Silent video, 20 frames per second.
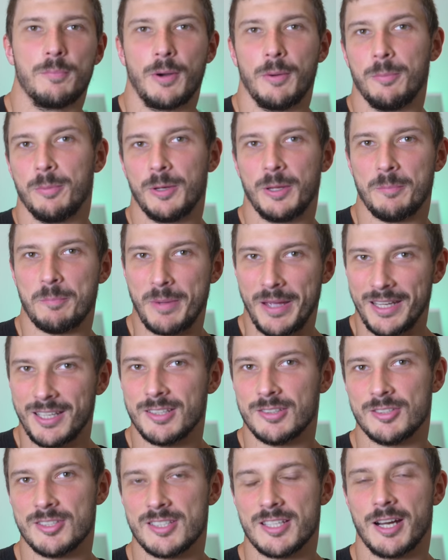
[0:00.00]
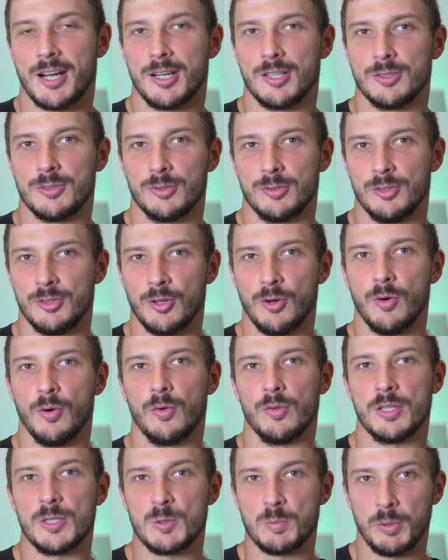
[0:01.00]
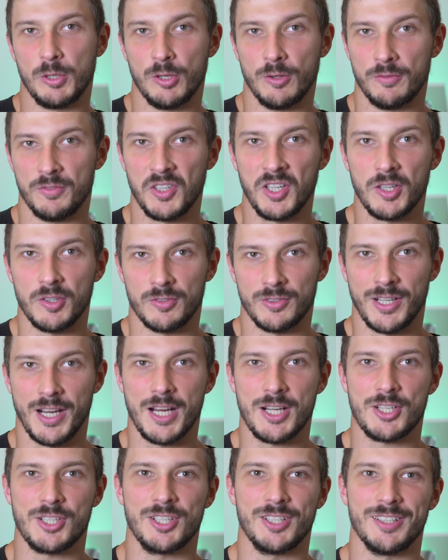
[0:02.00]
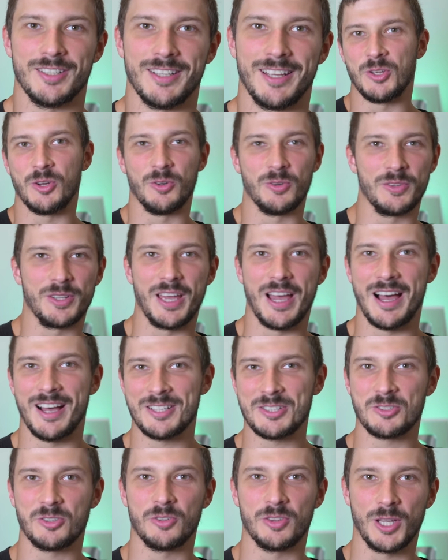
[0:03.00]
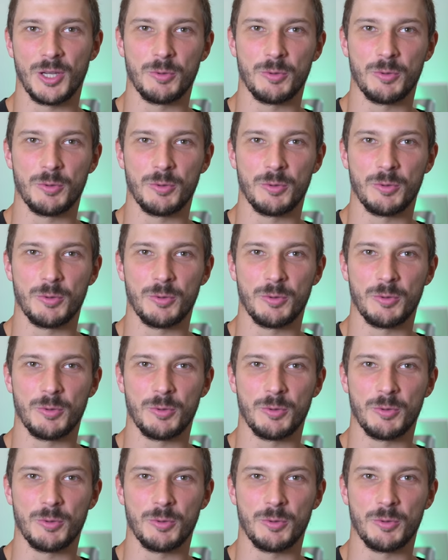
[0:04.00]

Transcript: Probably many desire to know the speed of their reaction, know the answer on the